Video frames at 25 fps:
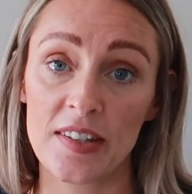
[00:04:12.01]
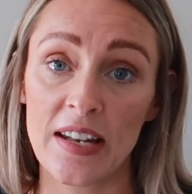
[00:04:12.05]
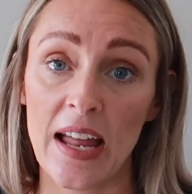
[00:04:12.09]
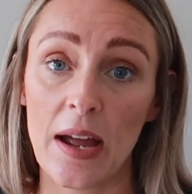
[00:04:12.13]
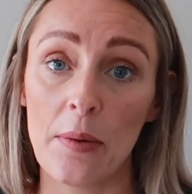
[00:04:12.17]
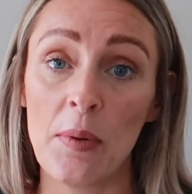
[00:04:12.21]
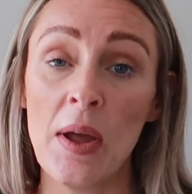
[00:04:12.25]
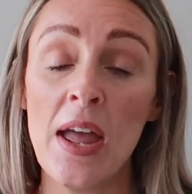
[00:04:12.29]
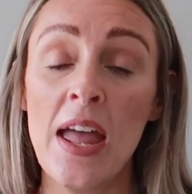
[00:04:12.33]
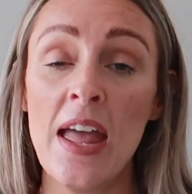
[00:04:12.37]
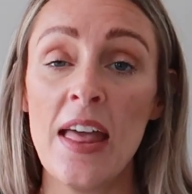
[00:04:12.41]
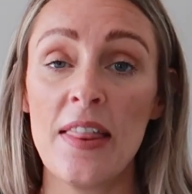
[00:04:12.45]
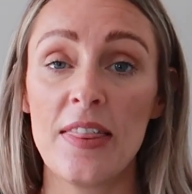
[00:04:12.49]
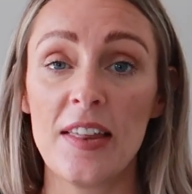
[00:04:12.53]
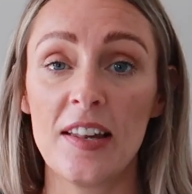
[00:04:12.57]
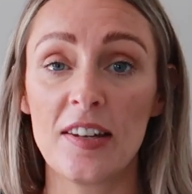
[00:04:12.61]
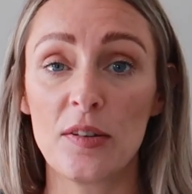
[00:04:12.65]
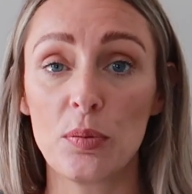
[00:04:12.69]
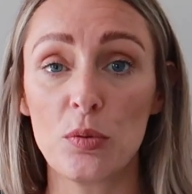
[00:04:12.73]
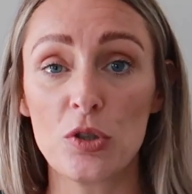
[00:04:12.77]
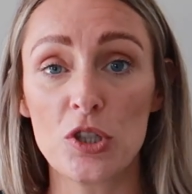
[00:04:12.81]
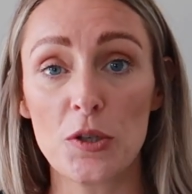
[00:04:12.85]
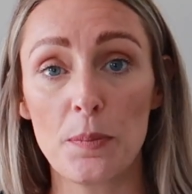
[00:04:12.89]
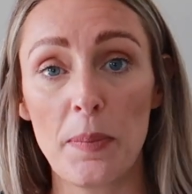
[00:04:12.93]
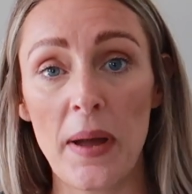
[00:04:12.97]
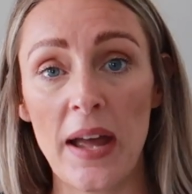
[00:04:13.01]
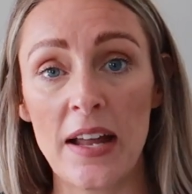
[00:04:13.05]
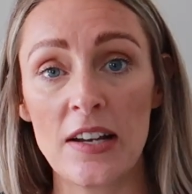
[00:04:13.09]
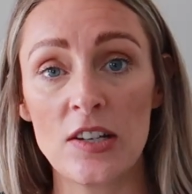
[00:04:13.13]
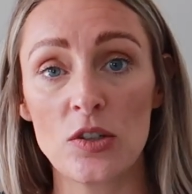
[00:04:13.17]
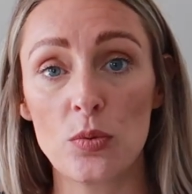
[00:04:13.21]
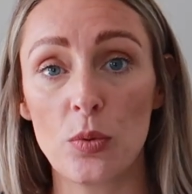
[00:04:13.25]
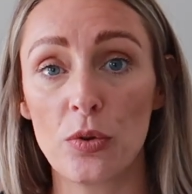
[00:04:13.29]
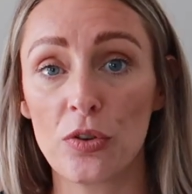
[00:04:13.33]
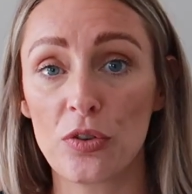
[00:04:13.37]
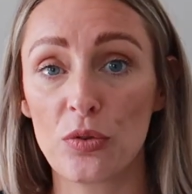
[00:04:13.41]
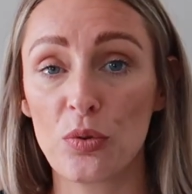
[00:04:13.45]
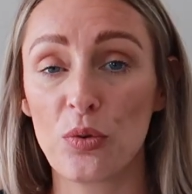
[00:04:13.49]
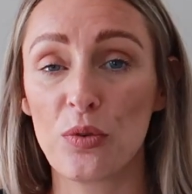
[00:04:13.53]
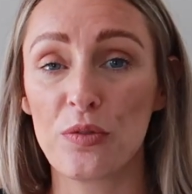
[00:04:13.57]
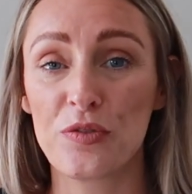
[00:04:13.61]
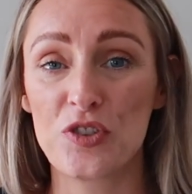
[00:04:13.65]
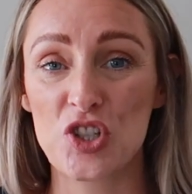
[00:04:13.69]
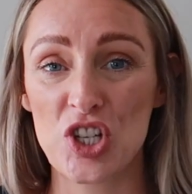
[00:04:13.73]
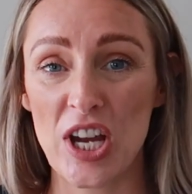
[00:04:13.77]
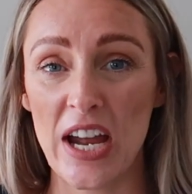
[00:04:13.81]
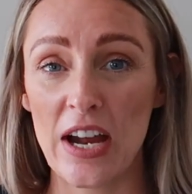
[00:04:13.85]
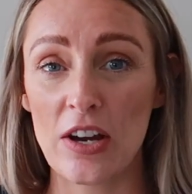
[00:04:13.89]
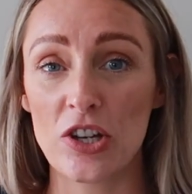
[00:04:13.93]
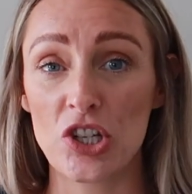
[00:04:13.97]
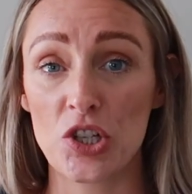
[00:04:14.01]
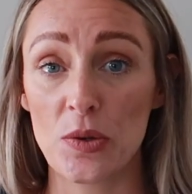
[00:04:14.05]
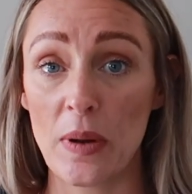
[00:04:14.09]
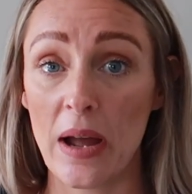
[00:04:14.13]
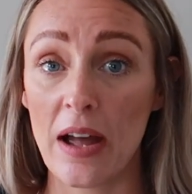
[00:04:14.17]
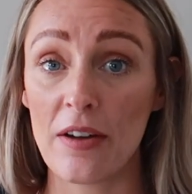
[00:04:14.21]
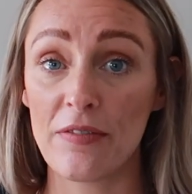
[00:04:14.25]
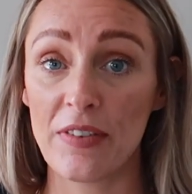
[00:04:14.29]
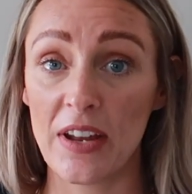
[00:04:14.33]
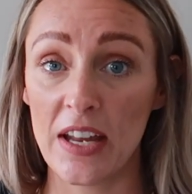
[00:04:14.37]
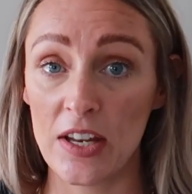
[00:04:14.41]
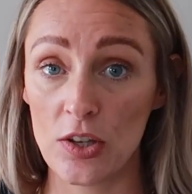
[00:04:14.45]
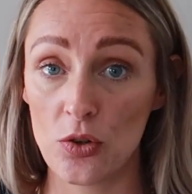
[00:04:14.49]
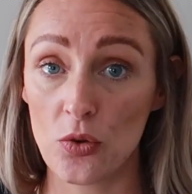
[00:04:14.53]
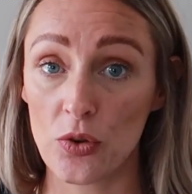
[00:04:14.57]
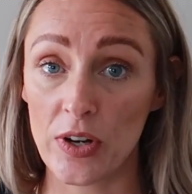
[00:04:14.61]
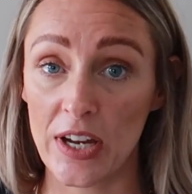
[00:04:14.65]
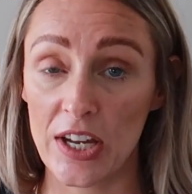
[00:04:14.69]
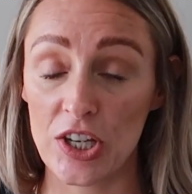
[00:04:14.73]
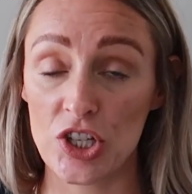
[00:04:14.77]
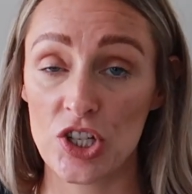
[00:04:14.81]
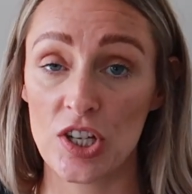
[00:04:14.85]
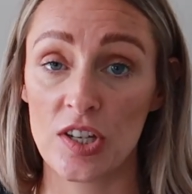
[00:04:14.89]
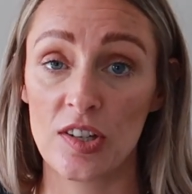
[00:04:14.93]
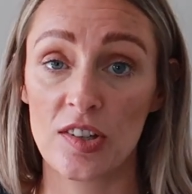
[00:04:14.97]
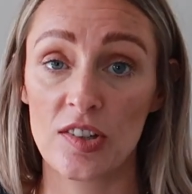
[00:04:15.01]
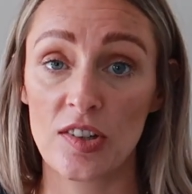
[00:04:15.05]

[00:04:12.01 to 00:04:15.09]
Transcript: Now, this will depend what sort of chairs you have in your kitchen,